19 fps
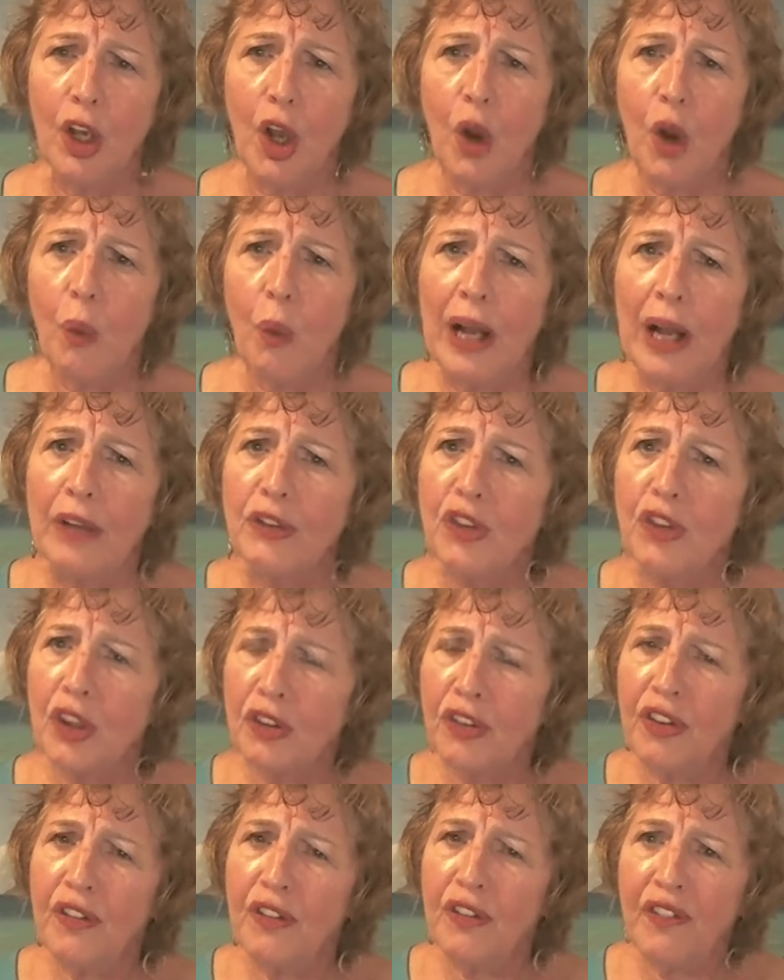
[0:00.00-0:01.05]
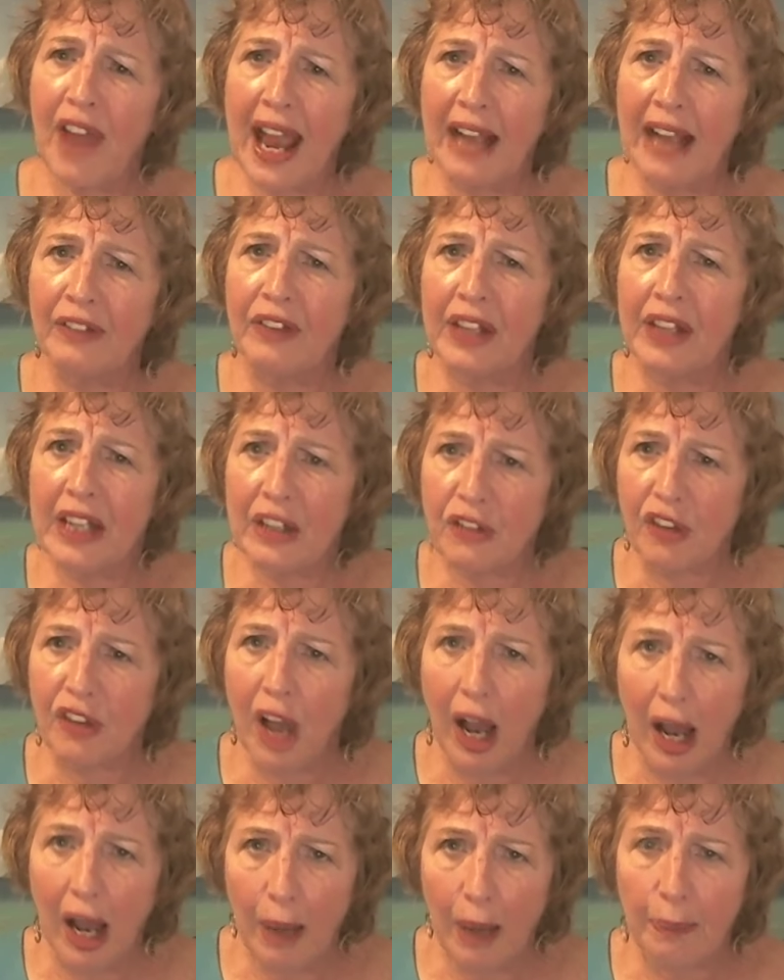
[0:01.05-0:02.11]
Well, just the fact that it's
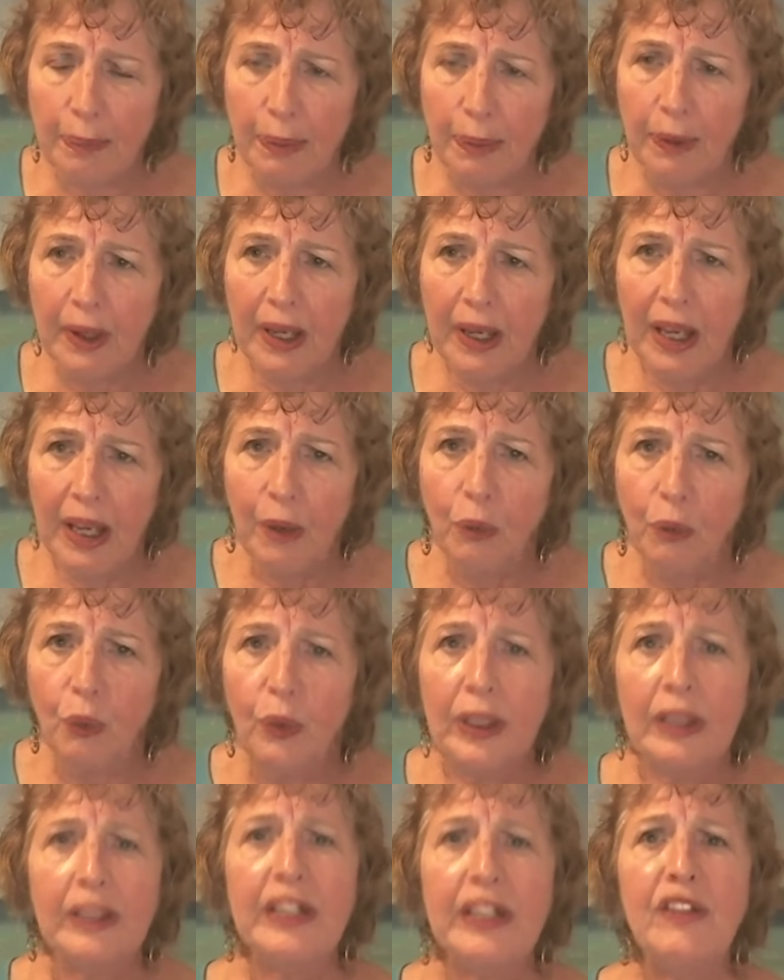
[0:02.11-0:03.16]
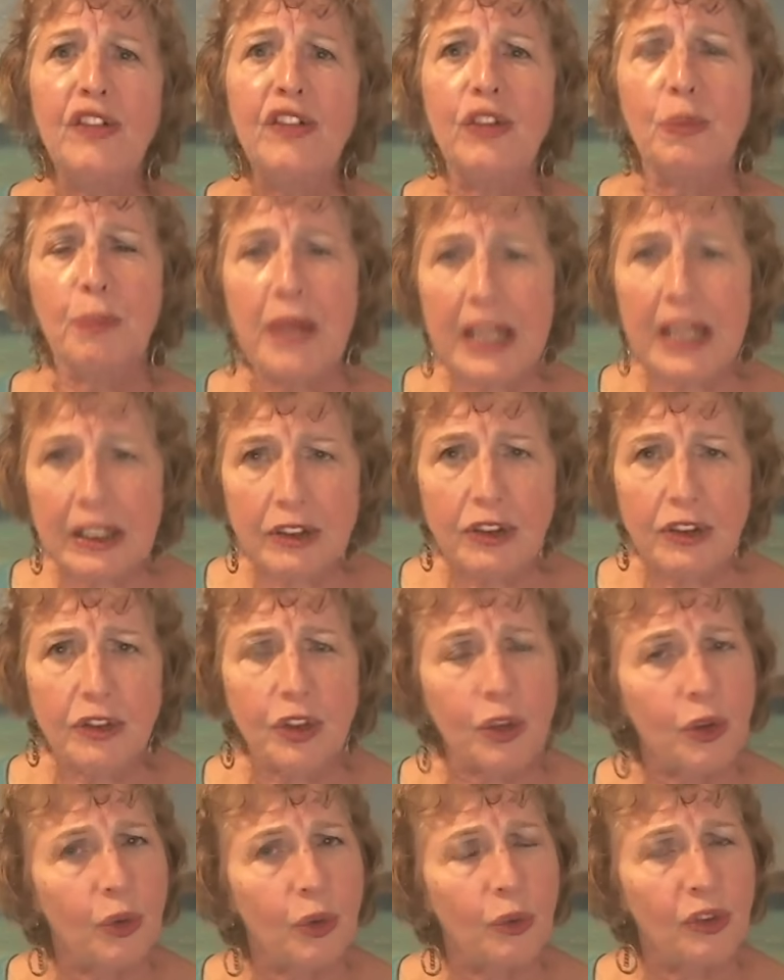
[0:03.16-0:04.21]
up really speaks
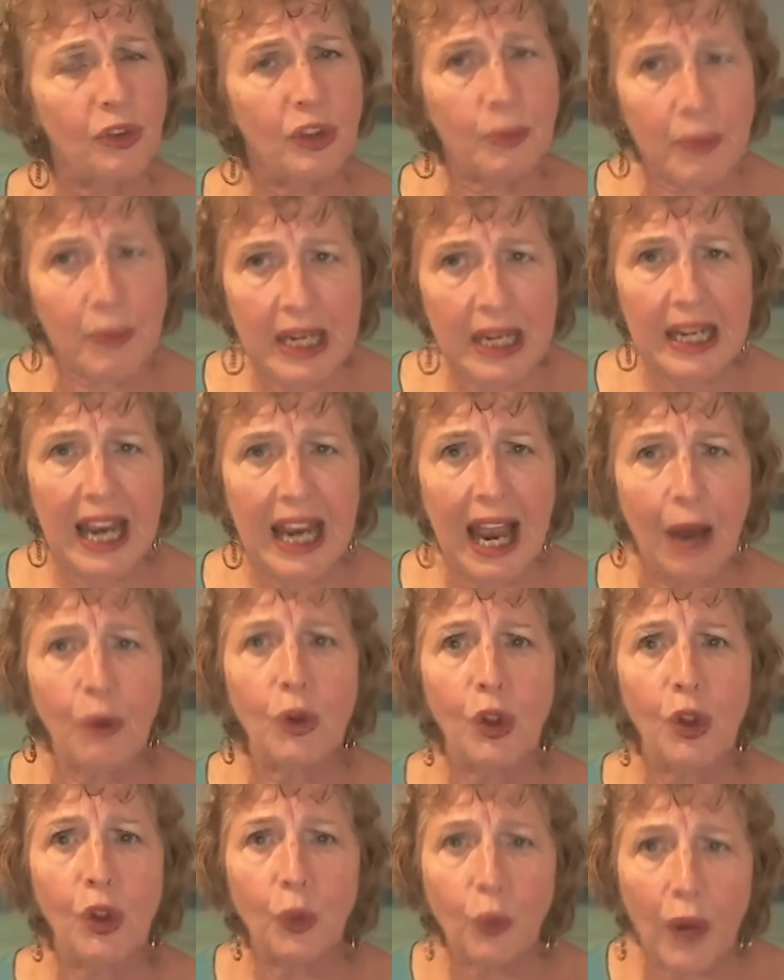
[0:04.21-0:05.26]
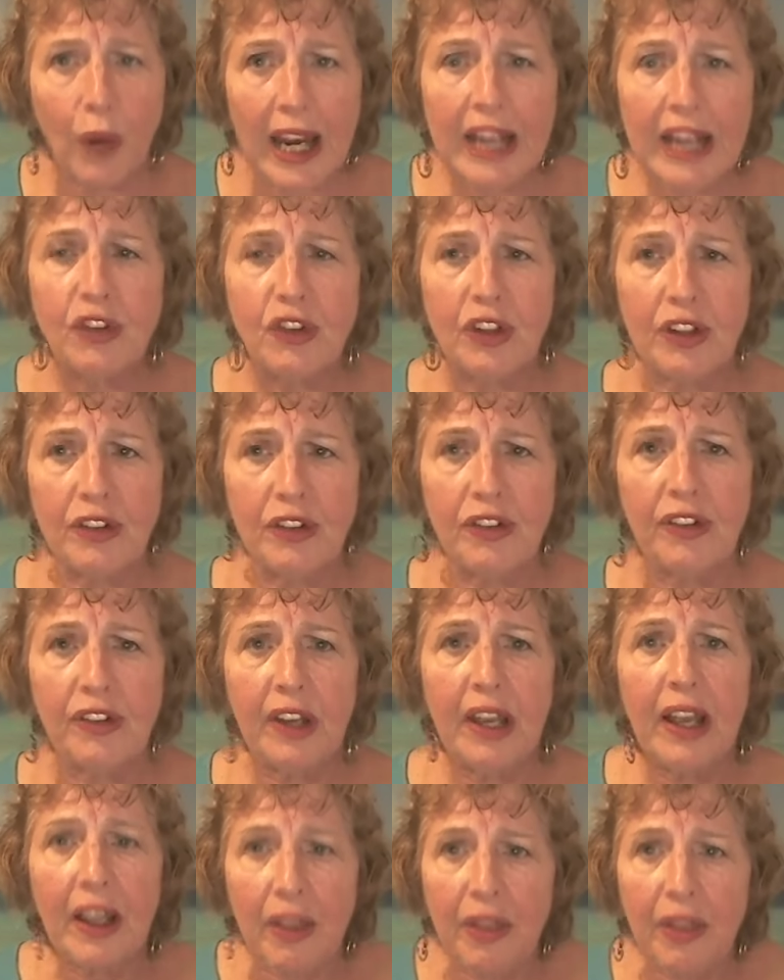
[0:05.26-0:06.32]
to me how courageous
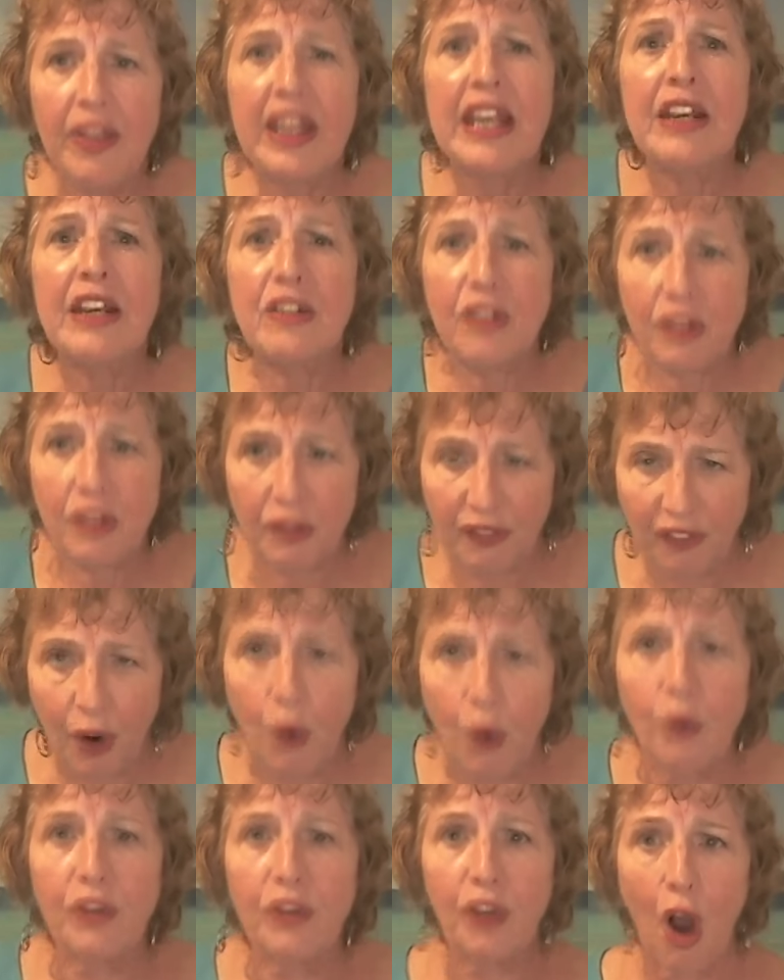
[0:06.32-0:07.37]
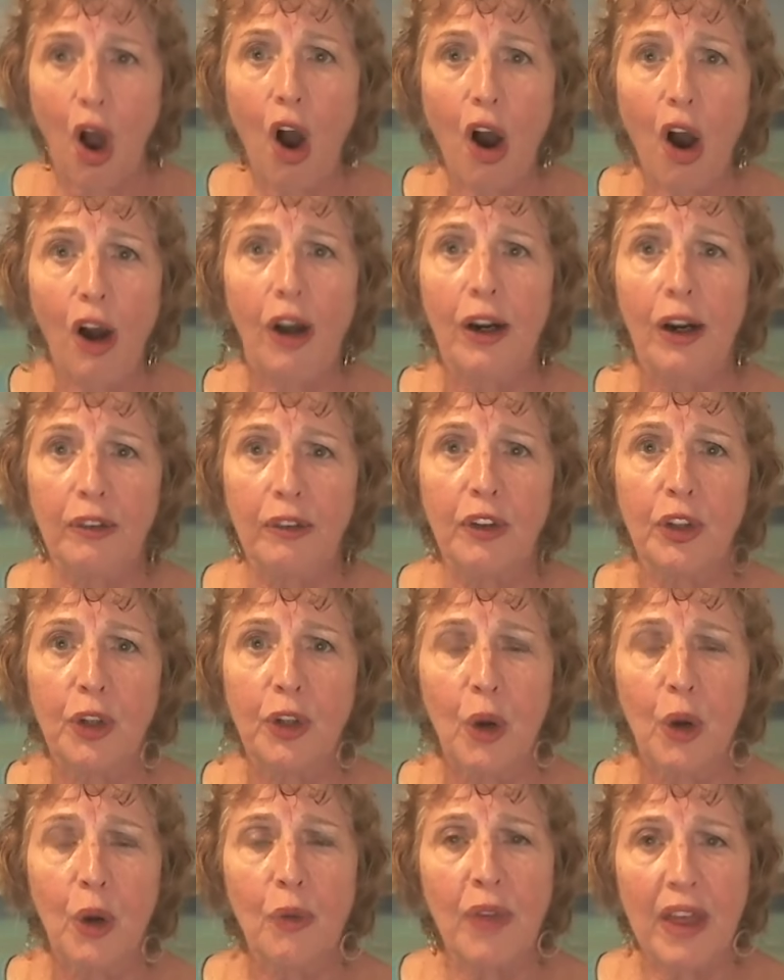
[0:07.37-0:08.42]
these folks are,
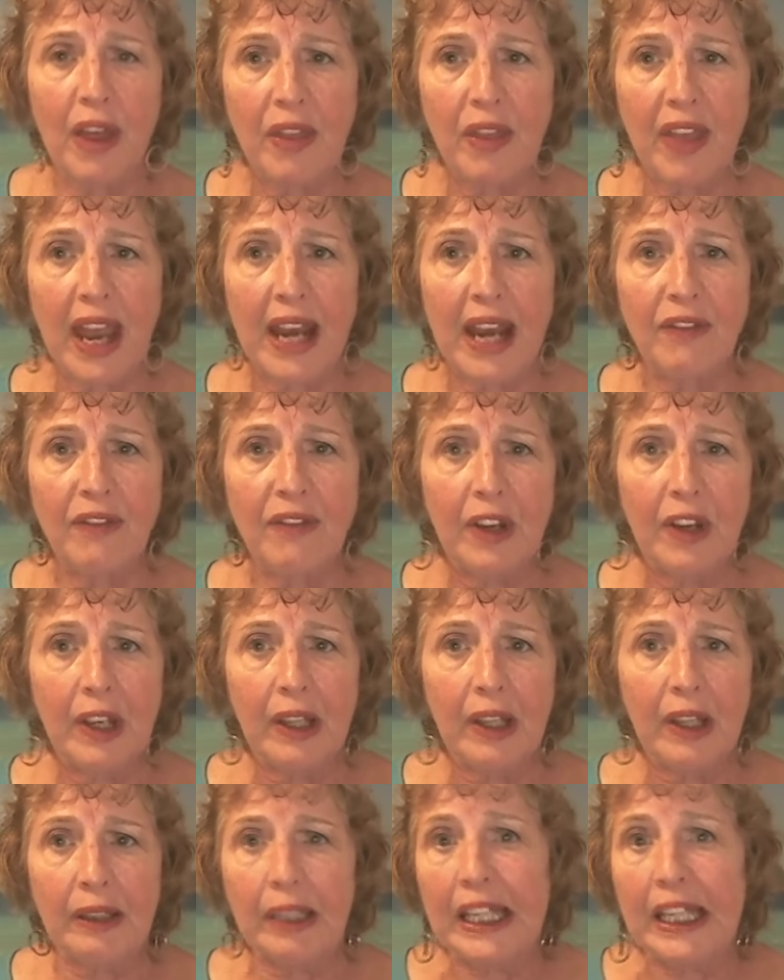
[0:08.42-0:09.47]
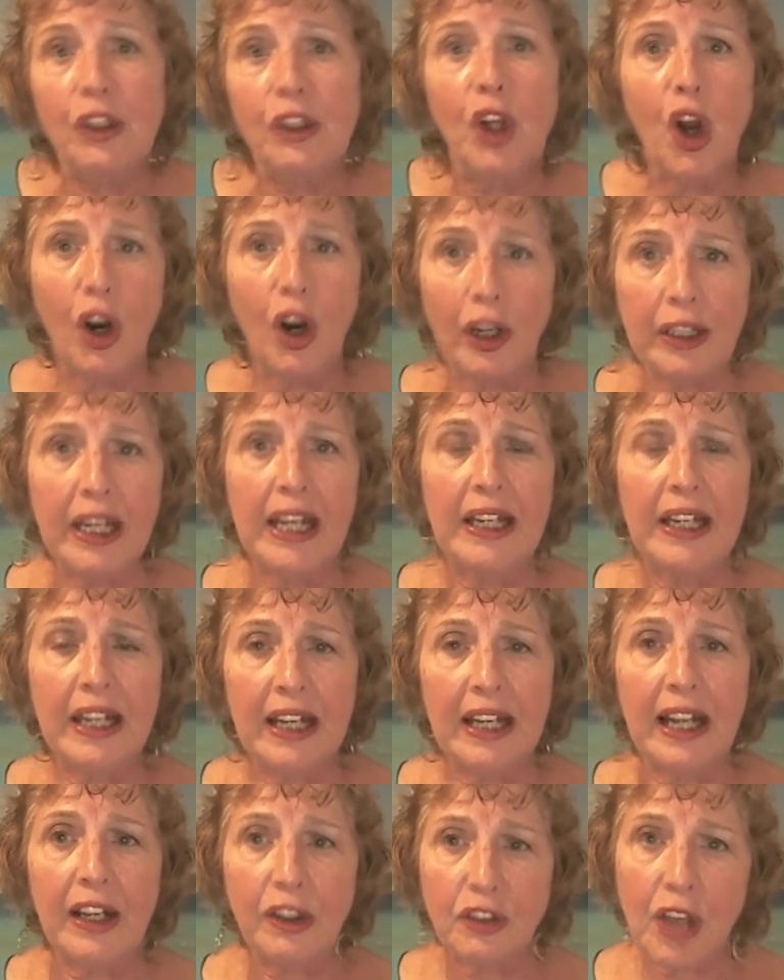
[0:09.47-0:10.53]
that they've incarnated
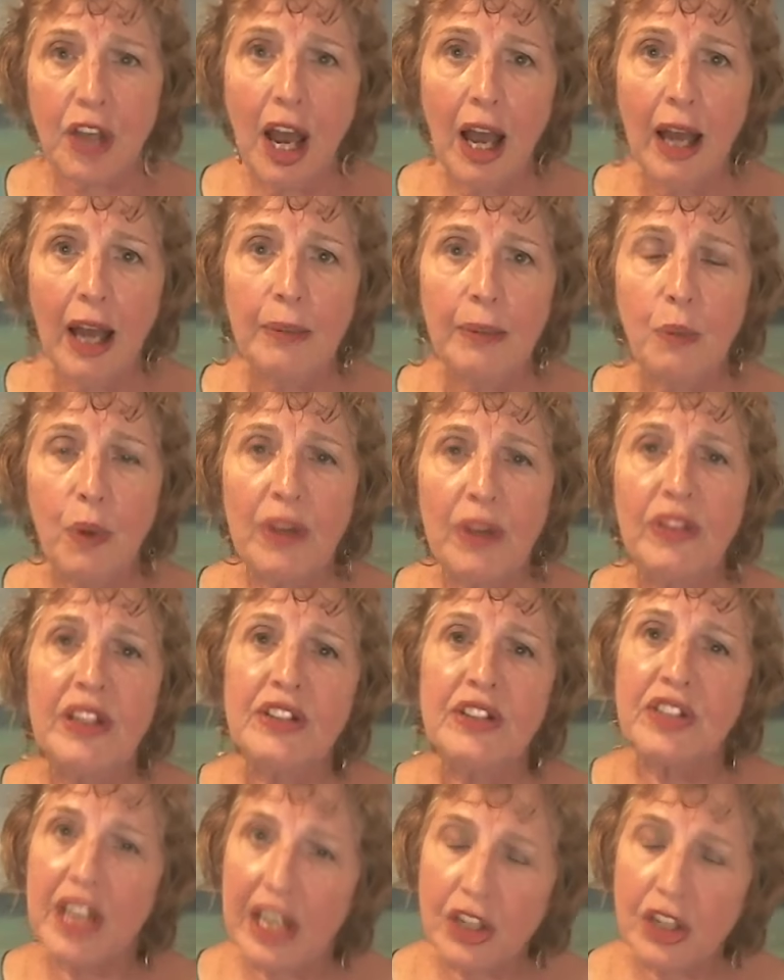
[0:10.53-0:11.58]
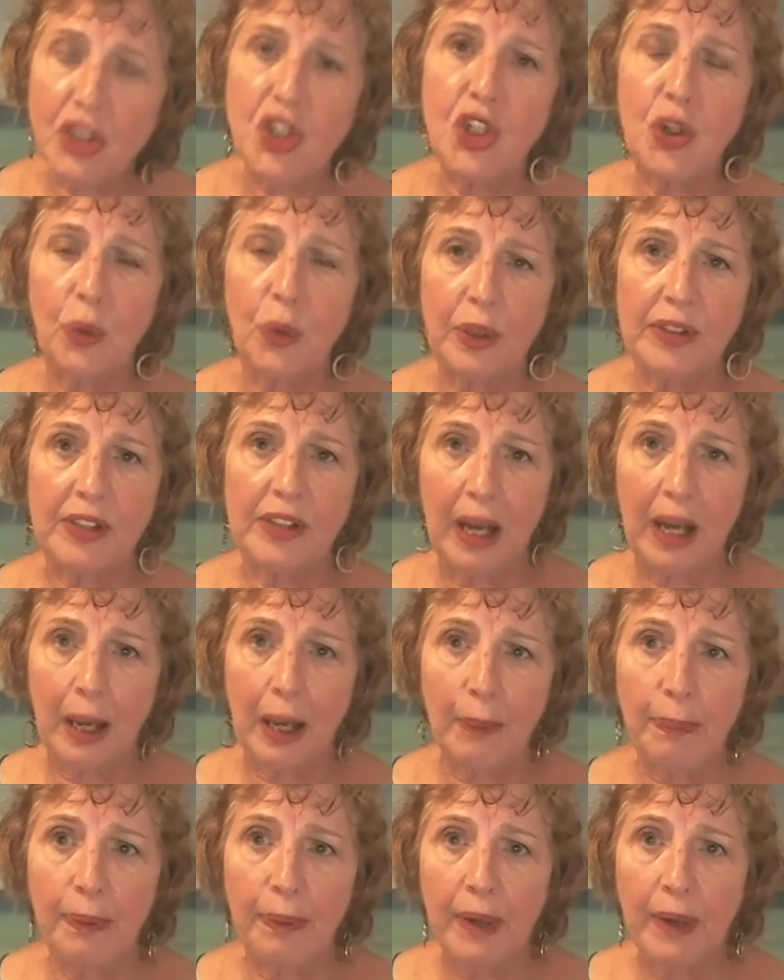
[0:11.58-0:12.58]
at a time when this issue is up,